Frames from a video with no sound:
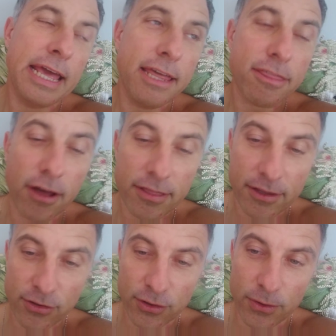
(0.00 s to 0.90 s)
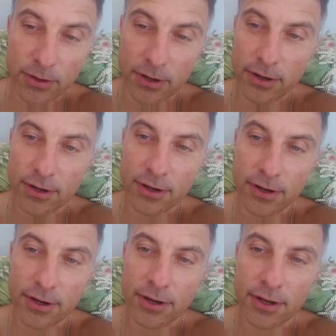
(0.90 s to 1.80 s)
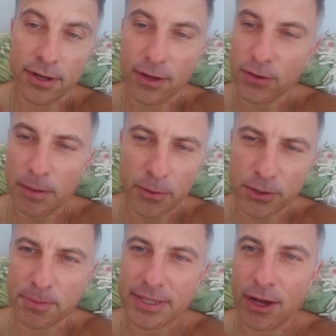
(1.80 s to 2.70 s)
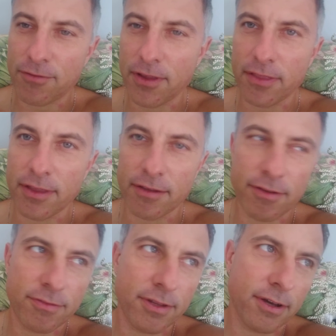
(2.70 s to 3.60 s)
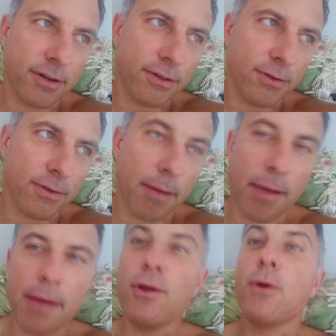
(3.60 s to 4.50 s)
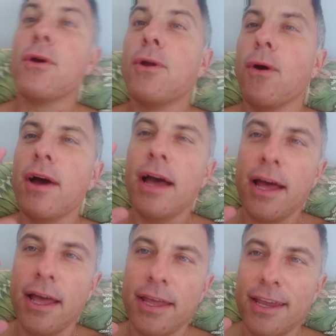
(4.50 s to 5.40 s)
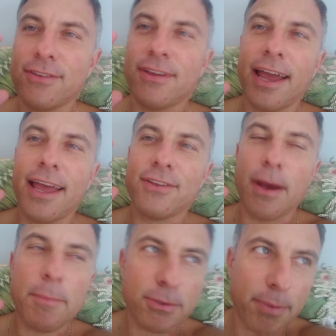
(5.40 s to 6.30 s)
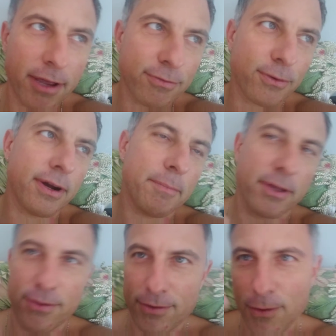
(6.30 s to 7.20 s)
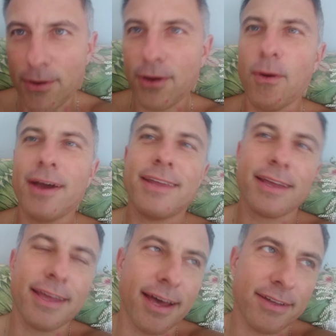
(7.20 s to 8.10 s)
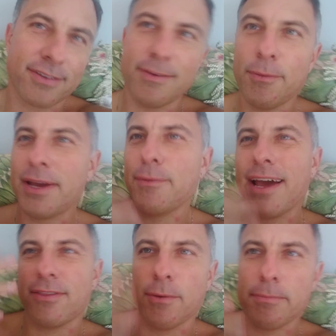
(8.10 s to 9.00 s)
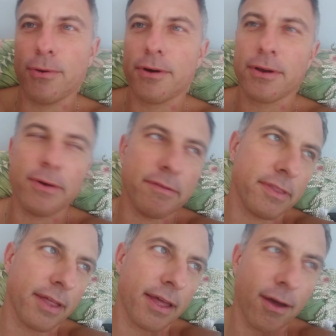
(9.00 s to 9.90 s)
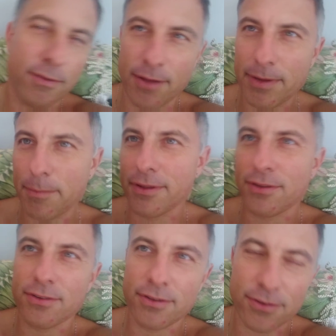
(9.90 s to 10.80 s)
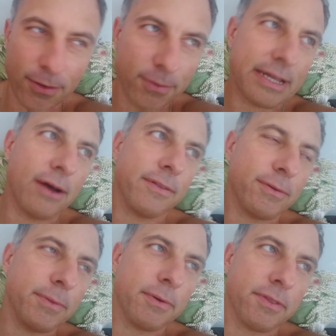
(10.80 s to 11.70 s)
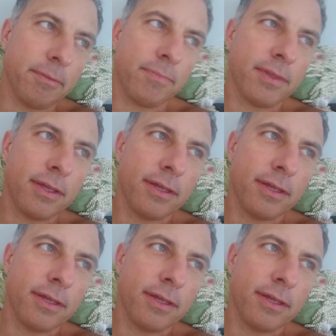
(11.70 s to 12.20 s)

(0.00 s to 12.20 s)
He thought this scooter, what would you put down for that thing? $1,500? No. He goes, how much you pay for it? I'm like, go ahead and take a guess. Because we got the rapport going and everything. I'll be able to slow it down a little bit with him.